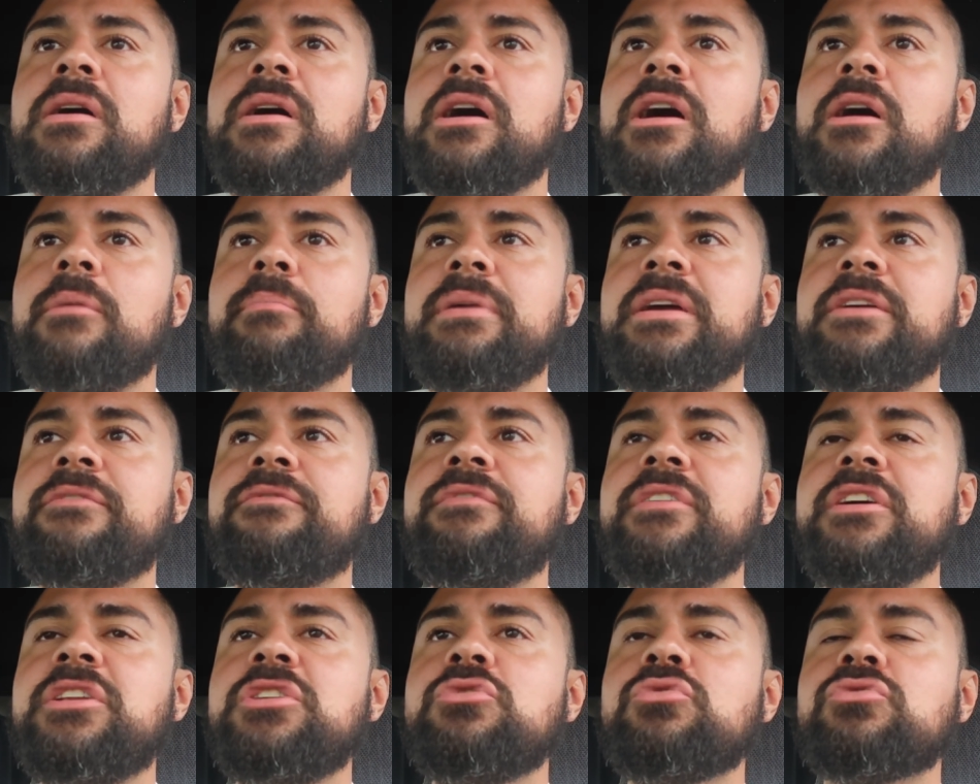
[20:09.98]
I'll make
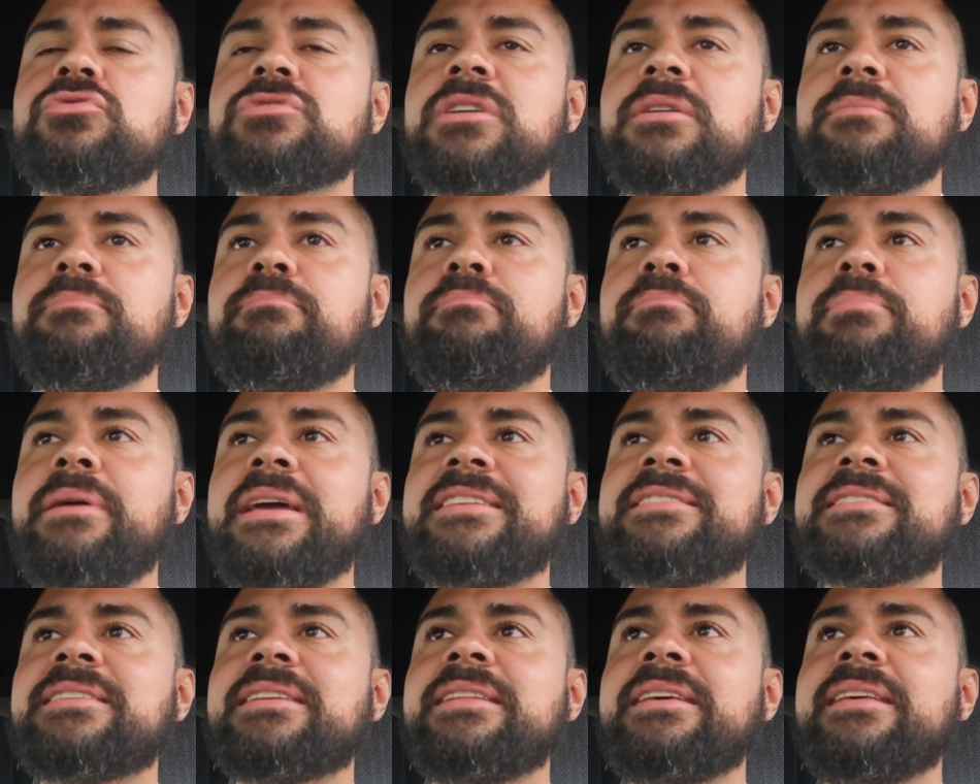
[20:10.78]
videos on
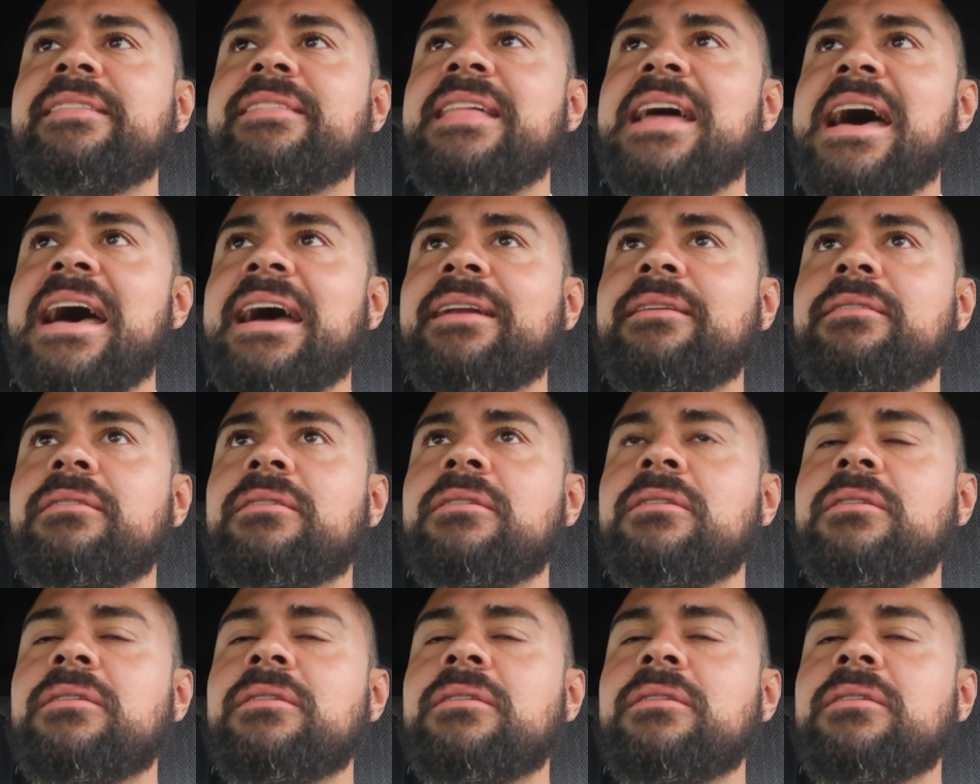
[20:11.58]
basically that,